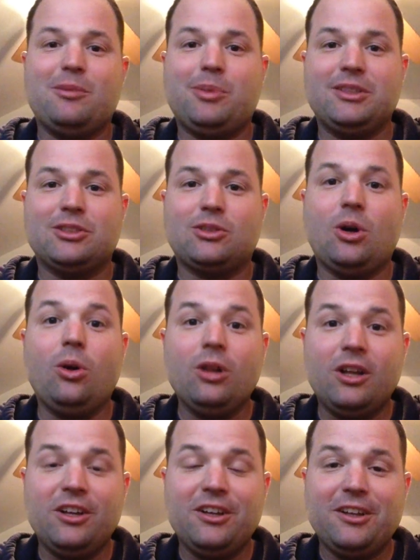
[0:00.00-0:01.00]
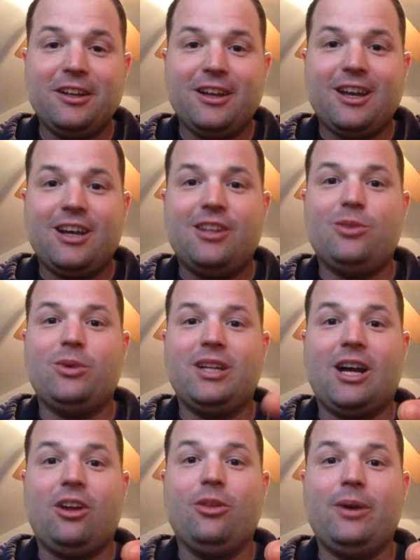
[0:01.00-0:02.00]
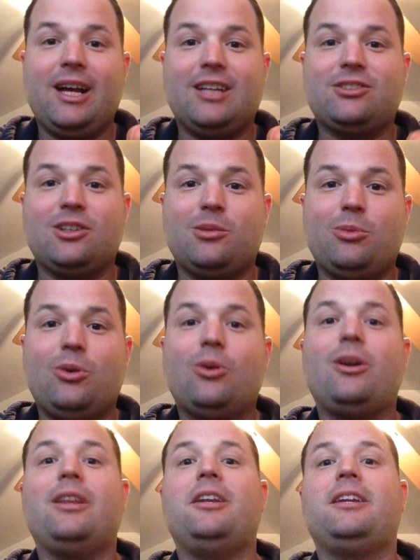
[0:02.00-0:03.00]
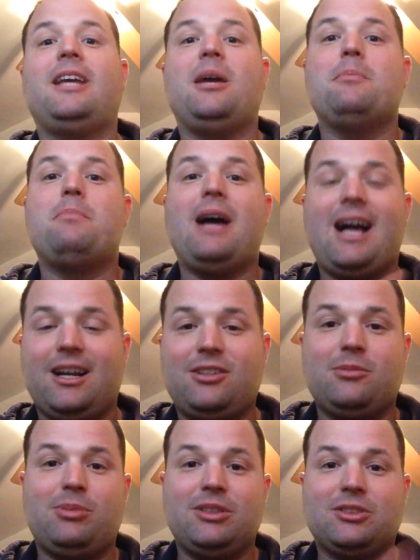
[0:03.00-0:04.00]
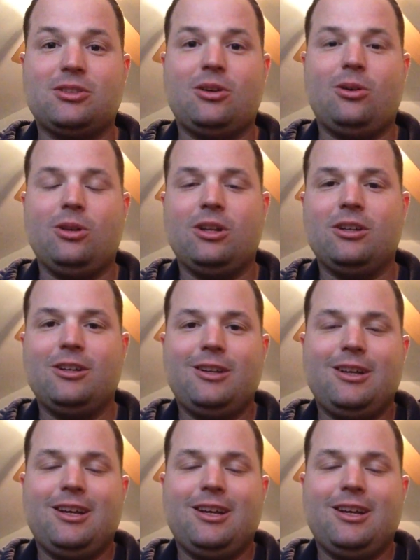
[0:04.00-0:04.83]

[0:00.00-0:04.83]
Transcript: to Pensacola, and then went all the way out to Lemoore, and then came back to Pensacola.